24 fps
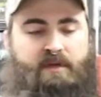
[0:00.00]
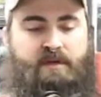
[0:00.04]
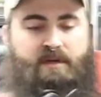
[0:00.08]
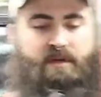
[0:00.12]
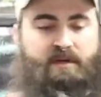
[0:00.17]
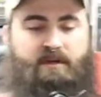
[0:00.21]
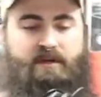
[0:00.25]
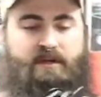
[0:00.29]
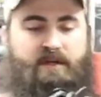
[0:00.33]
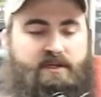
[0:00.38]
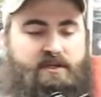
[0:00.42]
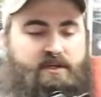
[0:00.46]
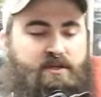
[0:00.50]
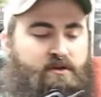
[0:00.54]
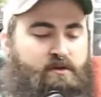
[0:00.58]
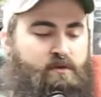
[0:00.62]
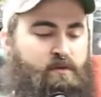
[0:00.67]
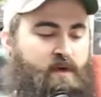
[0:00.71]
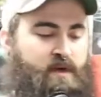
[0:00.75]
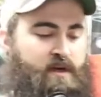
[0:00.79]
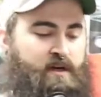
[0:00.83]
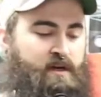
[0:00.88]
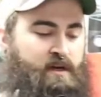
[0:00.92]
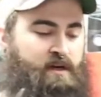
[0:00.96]
Uh, they do
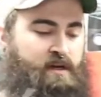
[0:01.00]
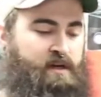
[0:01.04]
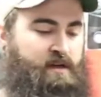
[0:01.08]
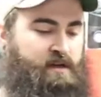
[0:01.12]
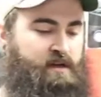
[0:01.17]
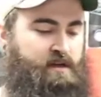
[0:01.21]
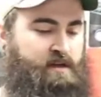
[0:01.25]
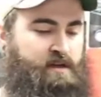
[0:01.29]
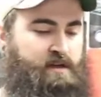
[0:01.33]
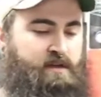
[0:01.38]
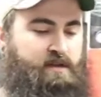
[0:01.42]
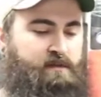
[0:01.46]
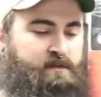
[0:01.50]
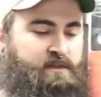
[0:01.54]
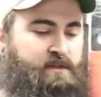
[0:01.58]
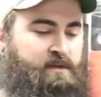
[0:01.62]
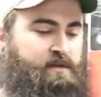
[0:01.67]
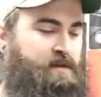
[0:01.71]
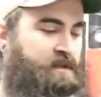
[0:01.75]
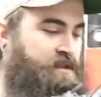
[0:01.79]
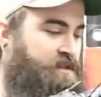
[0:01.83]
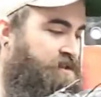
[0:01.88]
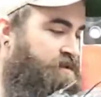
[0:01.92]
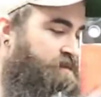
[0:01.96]
work, um, so
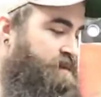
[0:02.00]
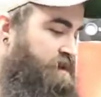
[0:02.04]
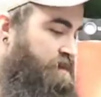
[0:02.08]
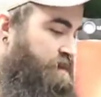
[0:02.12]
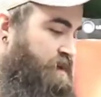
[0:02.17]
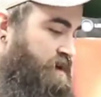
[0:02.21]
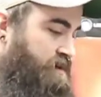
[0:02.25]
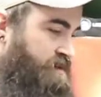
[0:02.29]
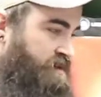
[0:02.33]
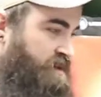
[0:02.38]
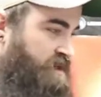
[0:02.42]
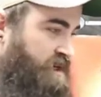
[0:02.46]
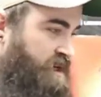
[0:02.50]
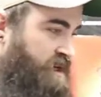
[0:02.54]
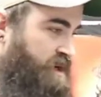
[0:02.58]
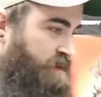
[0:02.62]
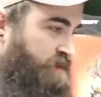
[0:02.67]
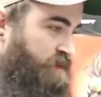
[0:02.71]
these will be posted up